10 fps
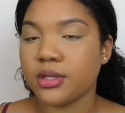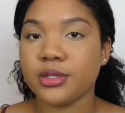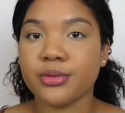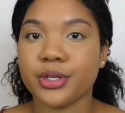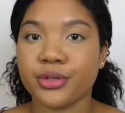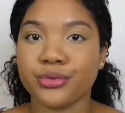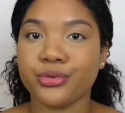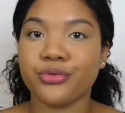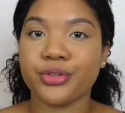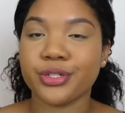This is why I don't
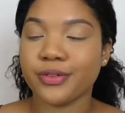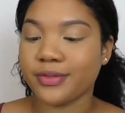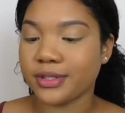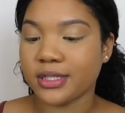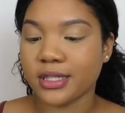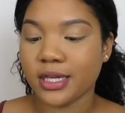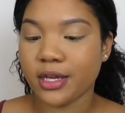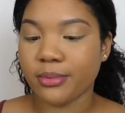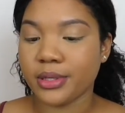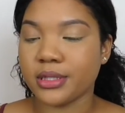do voiceovers, because I
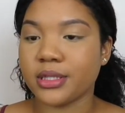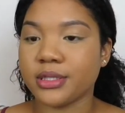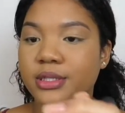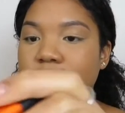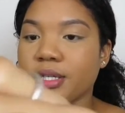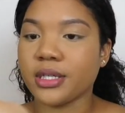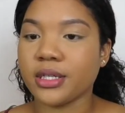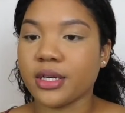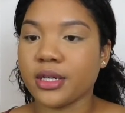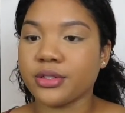can't pay attention, I
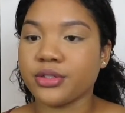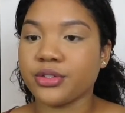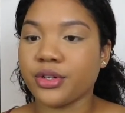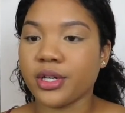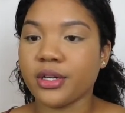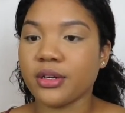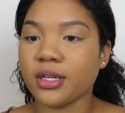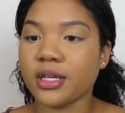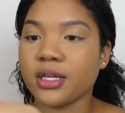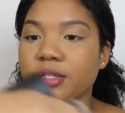can't concentrate,
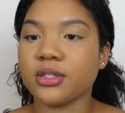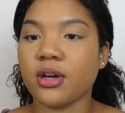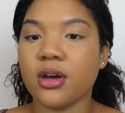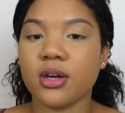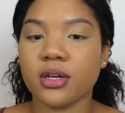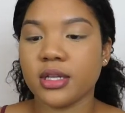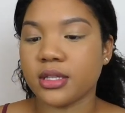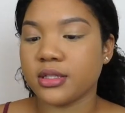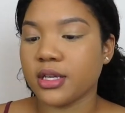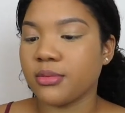I can't talk
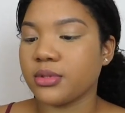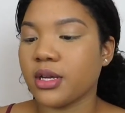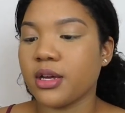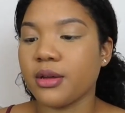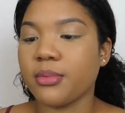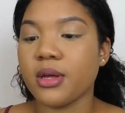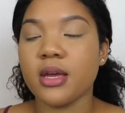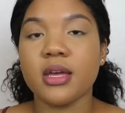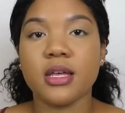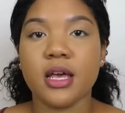at the same time
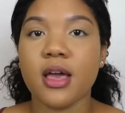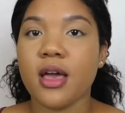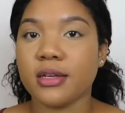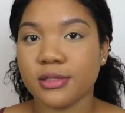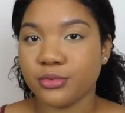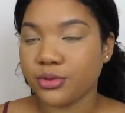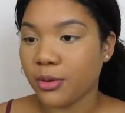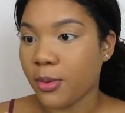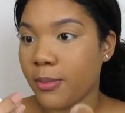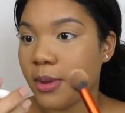as I'm
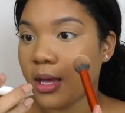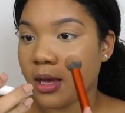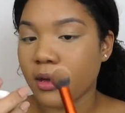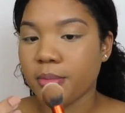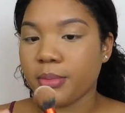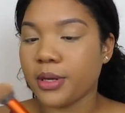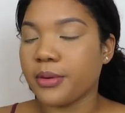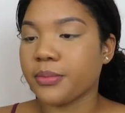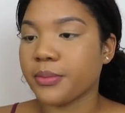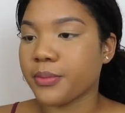doing my makeup, but